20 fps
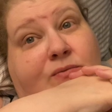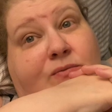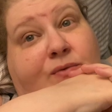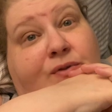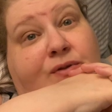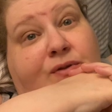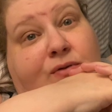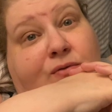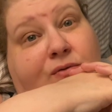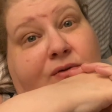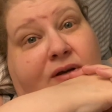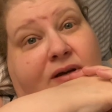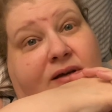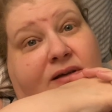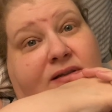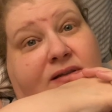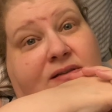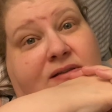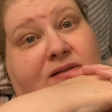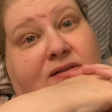with you
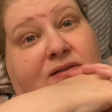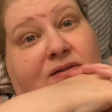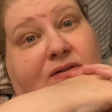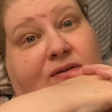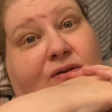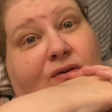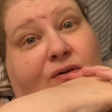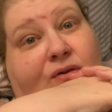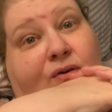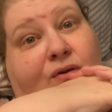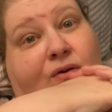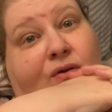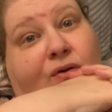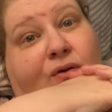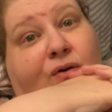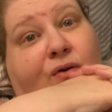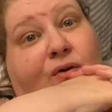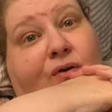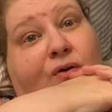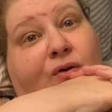guys
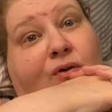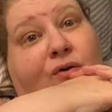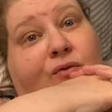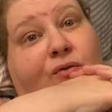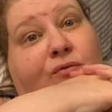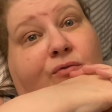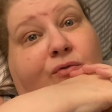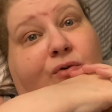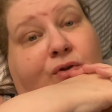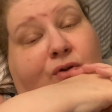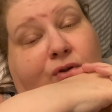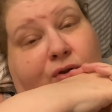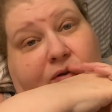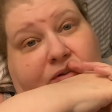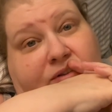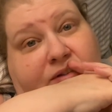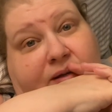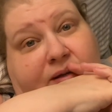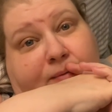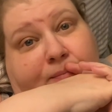for a
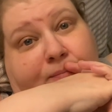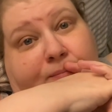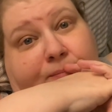long time.